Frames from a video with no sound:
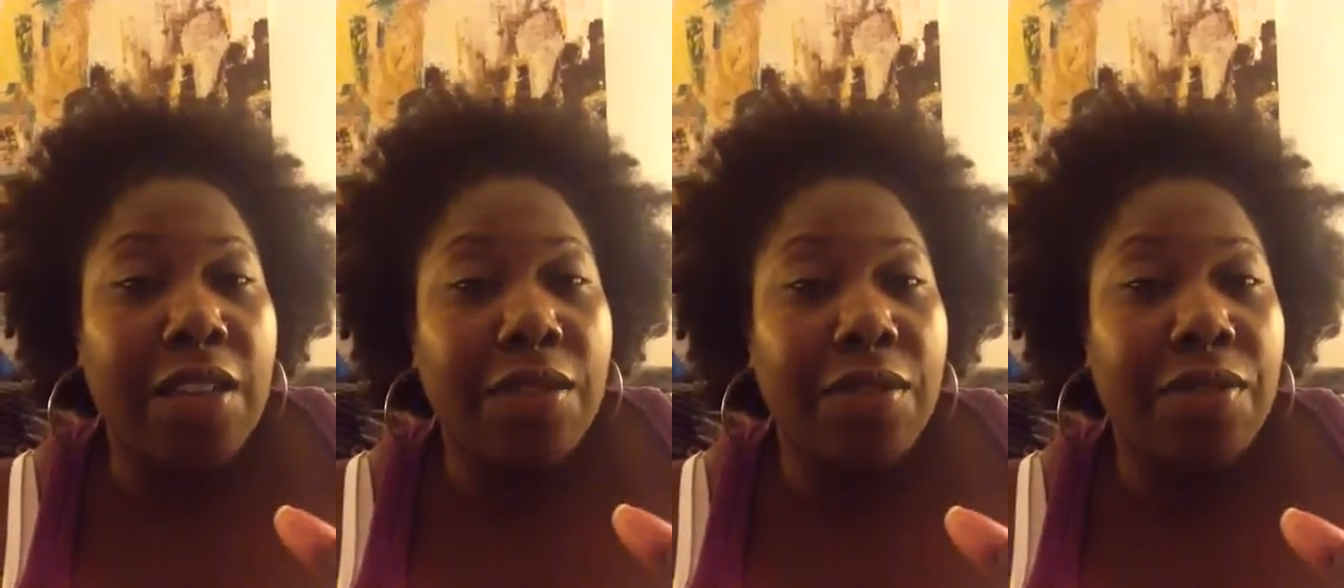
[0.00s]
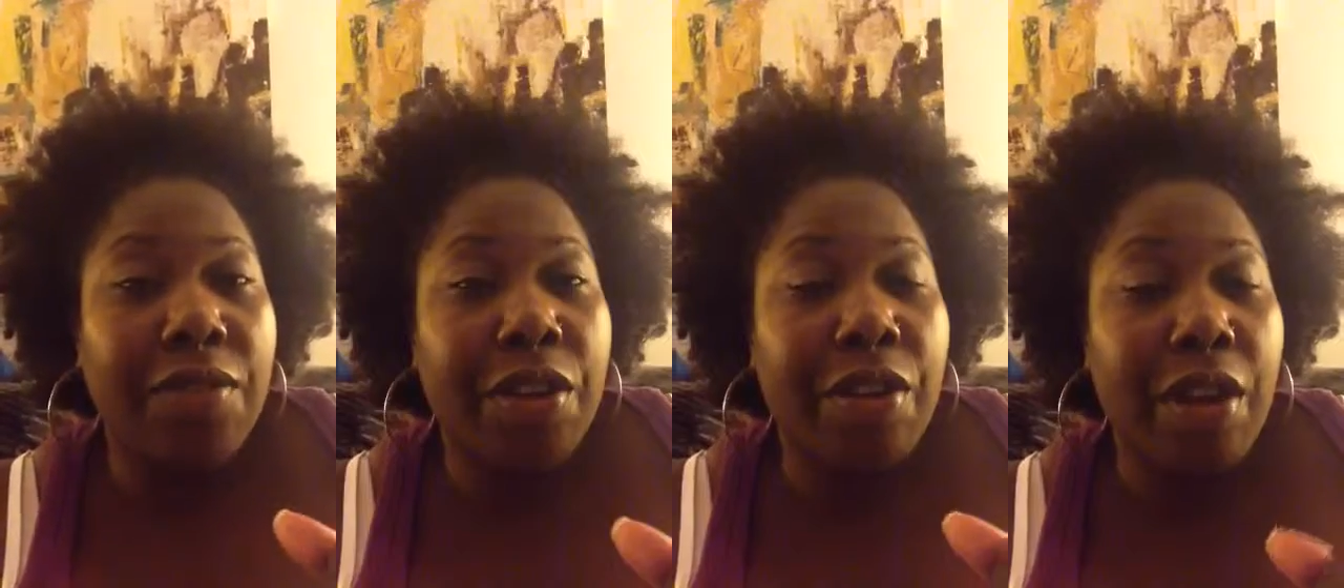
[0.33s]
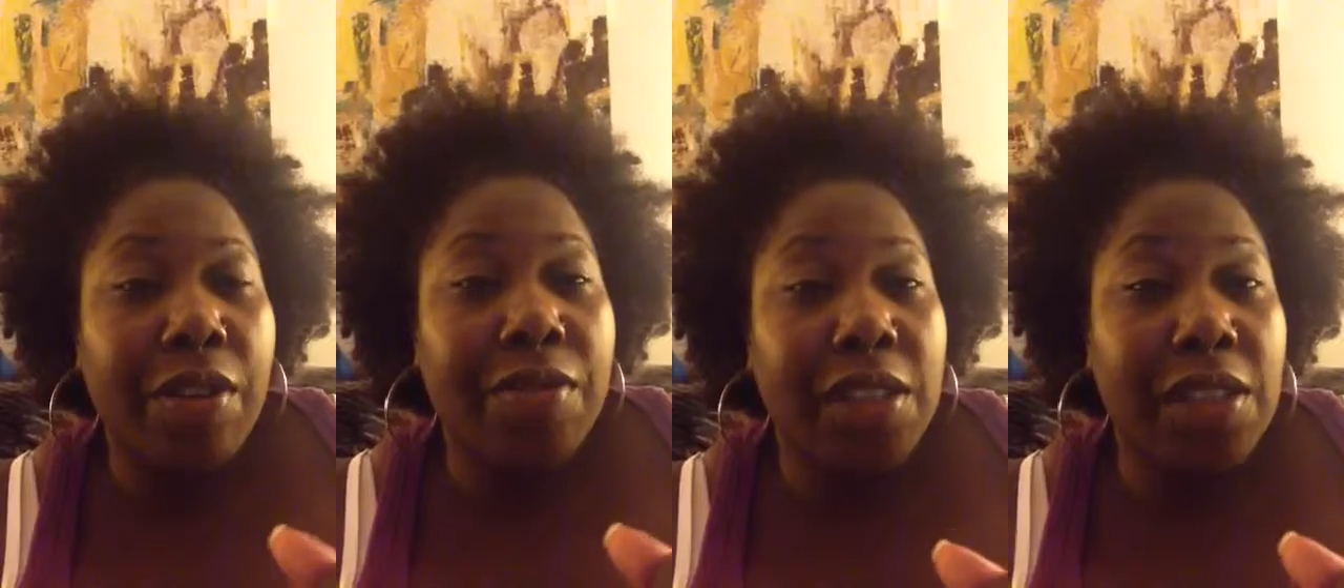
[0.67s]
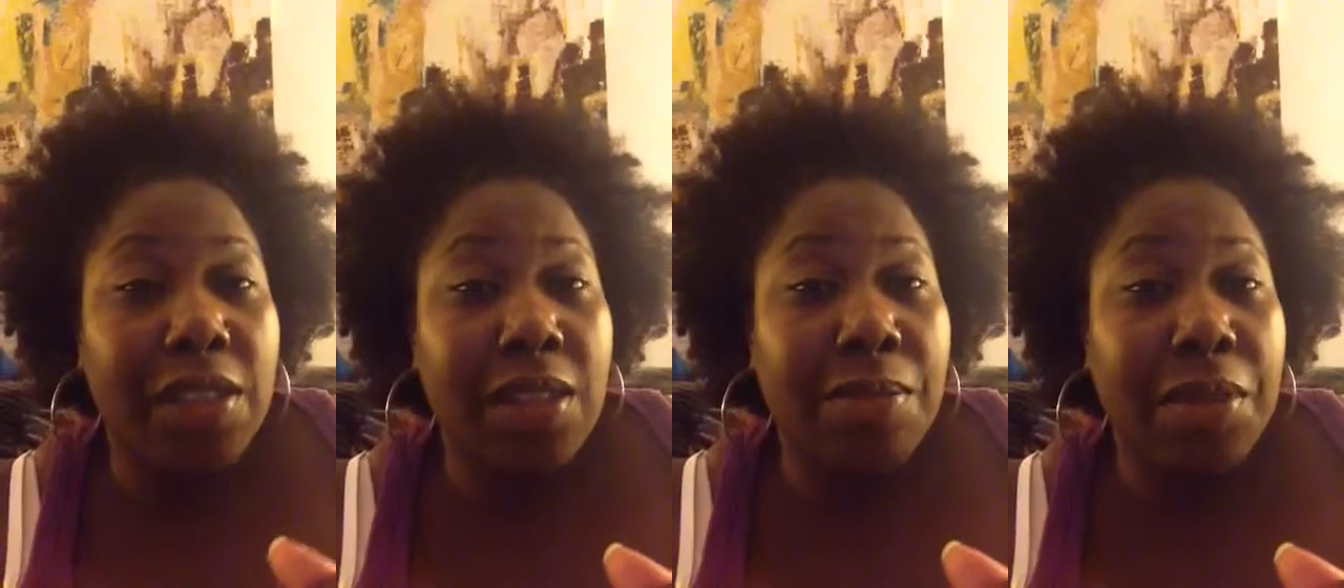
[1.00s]
to figure out if
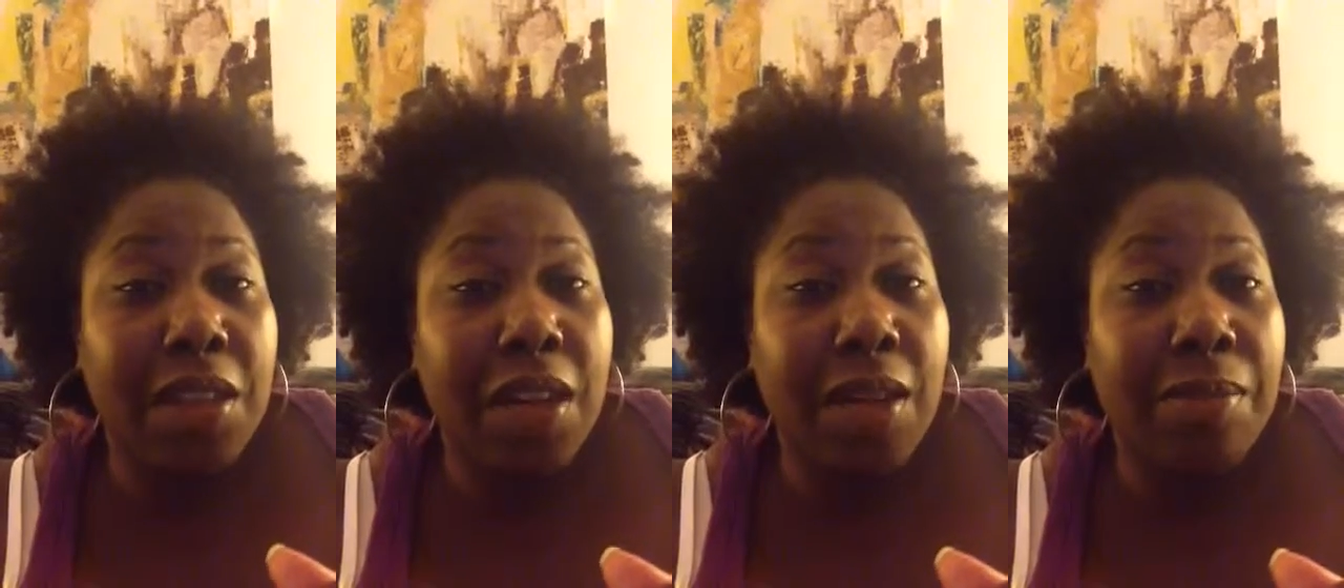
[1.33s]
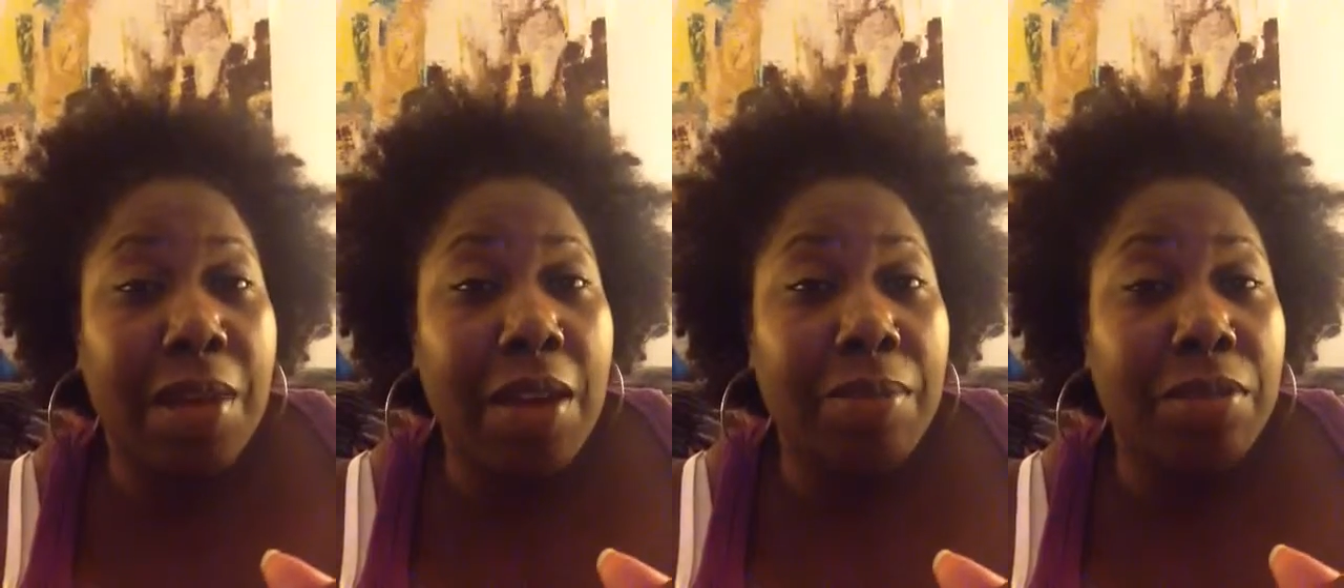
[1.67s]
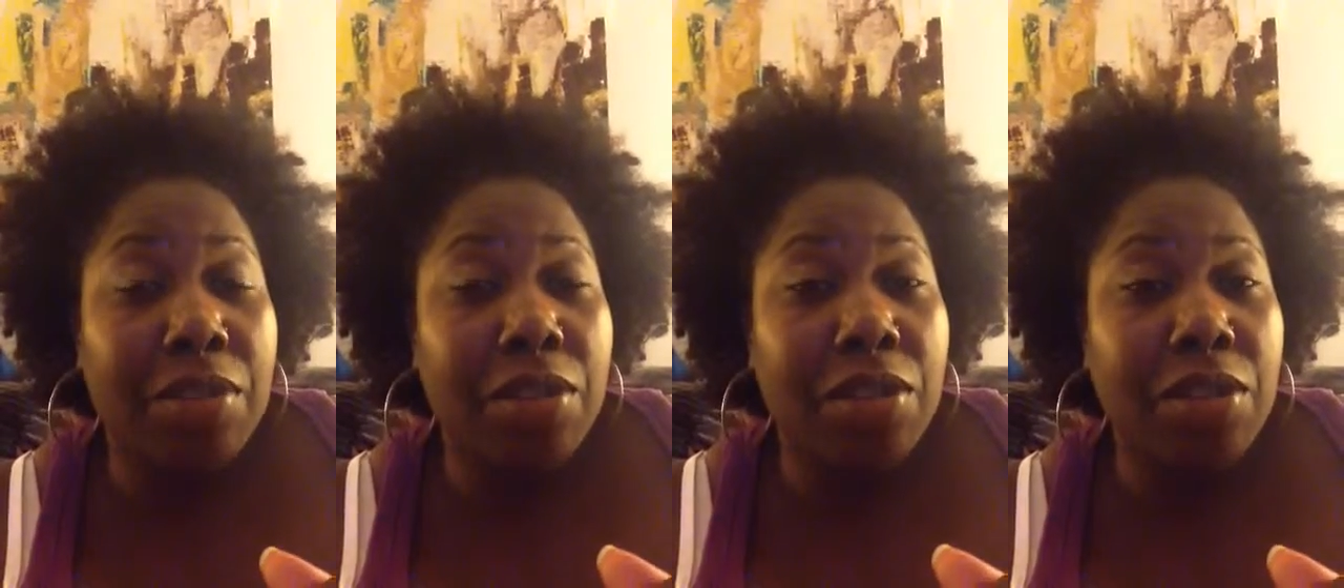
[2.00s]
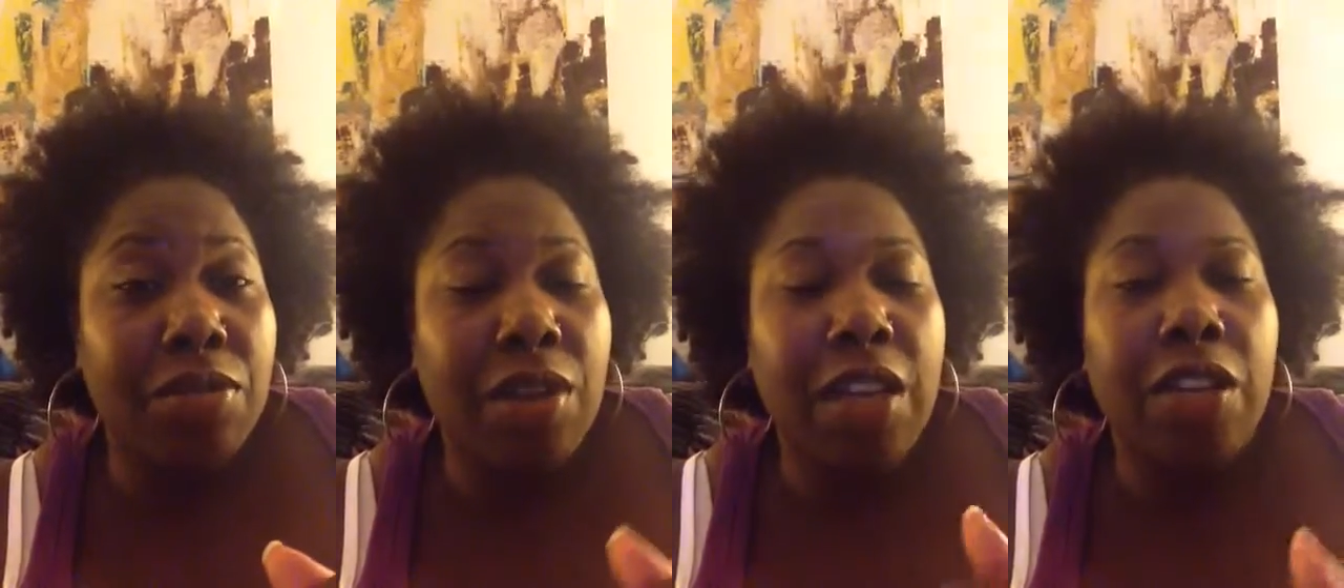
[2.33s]
this is something that I'm able to
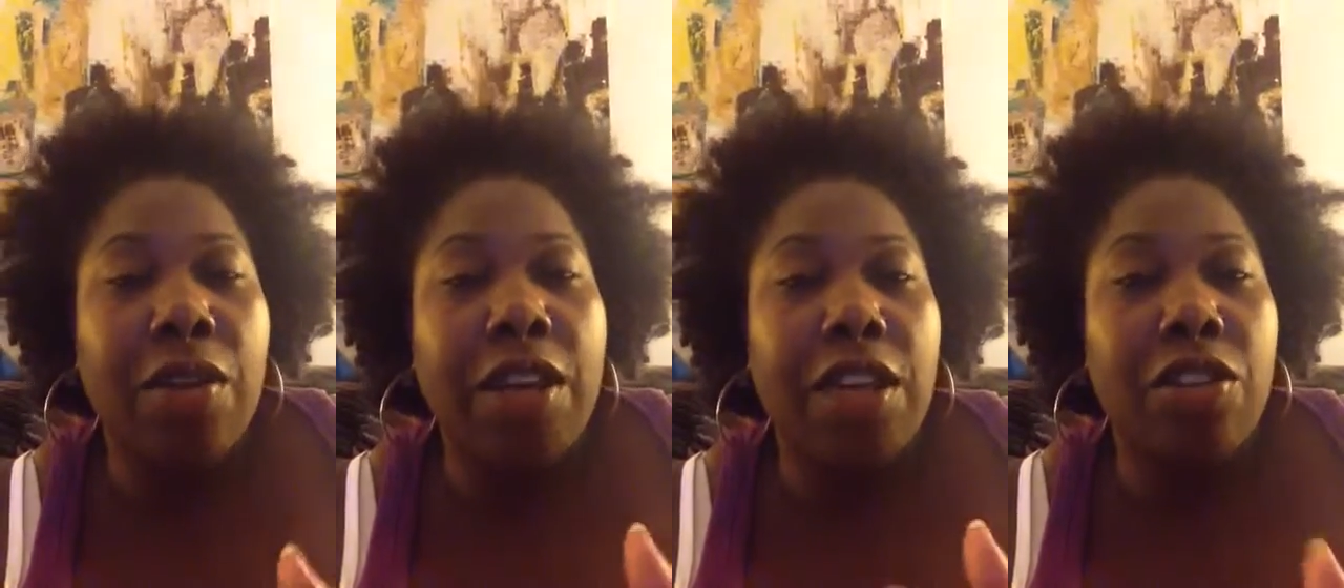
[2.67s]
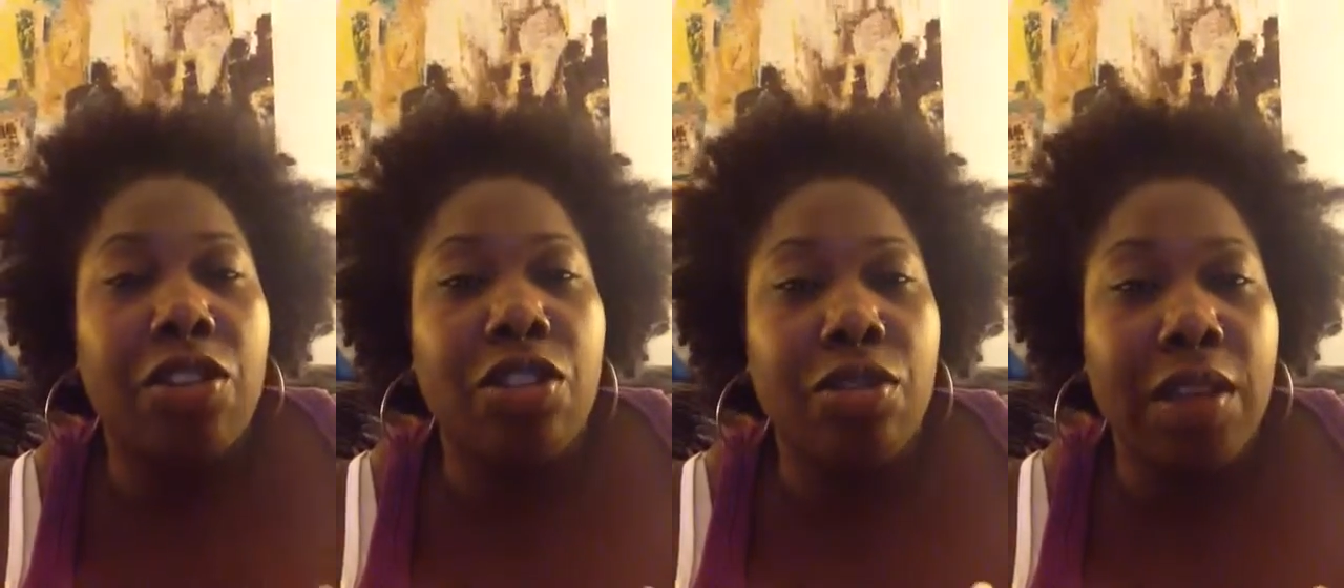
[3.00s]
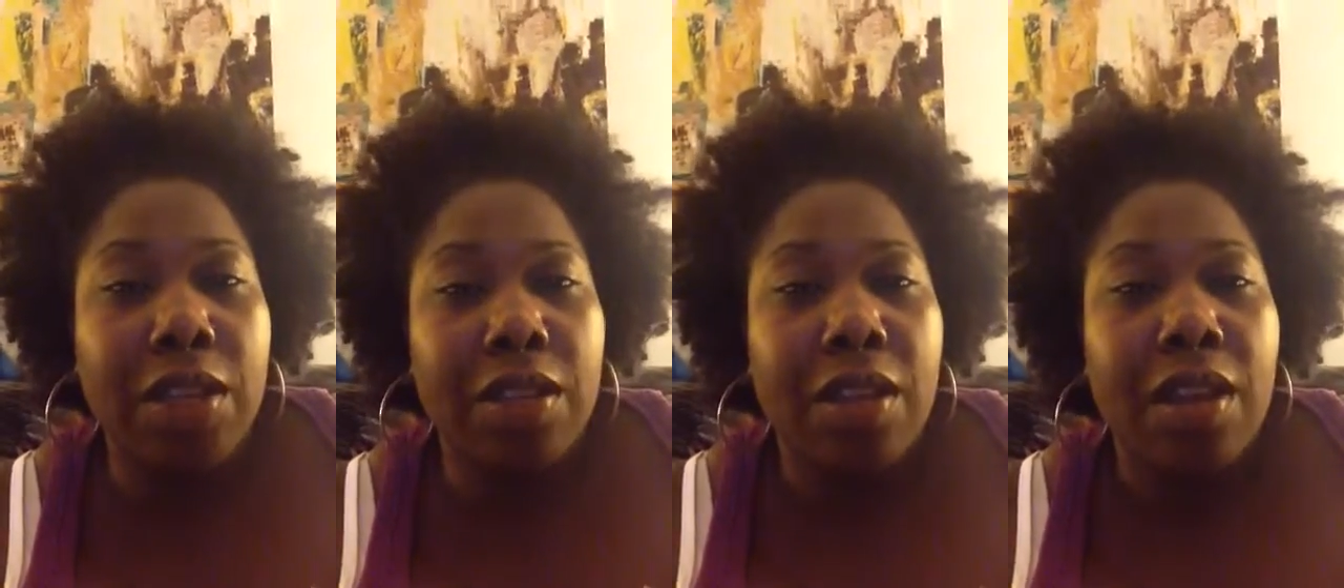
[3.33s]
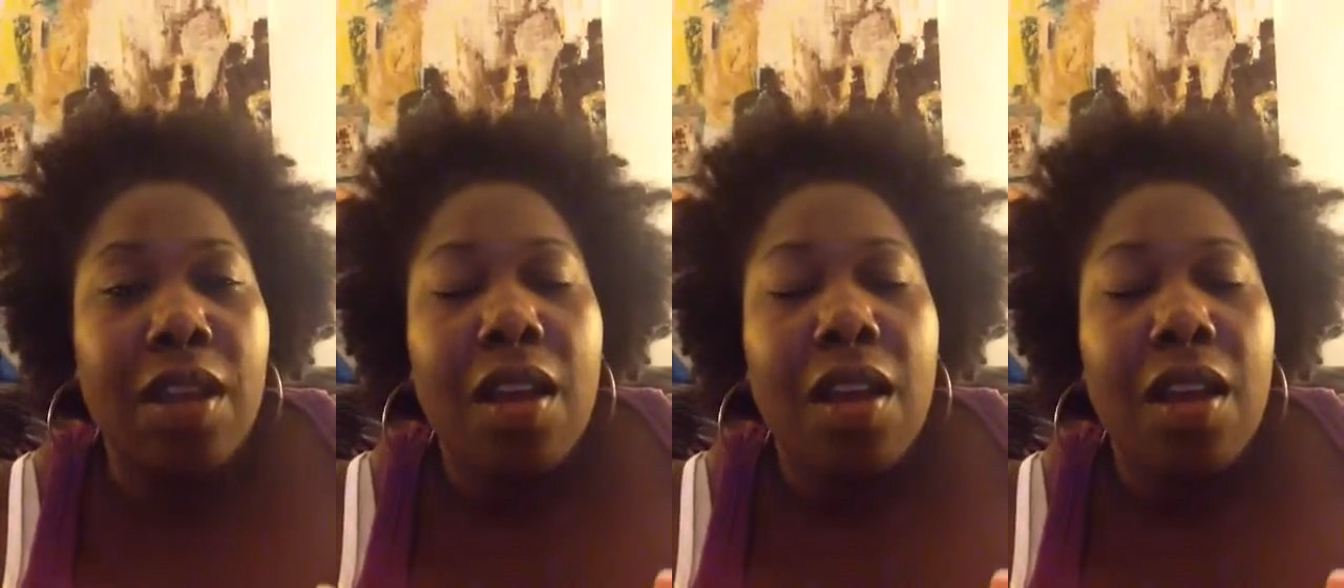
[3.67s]
do. I know I can do it.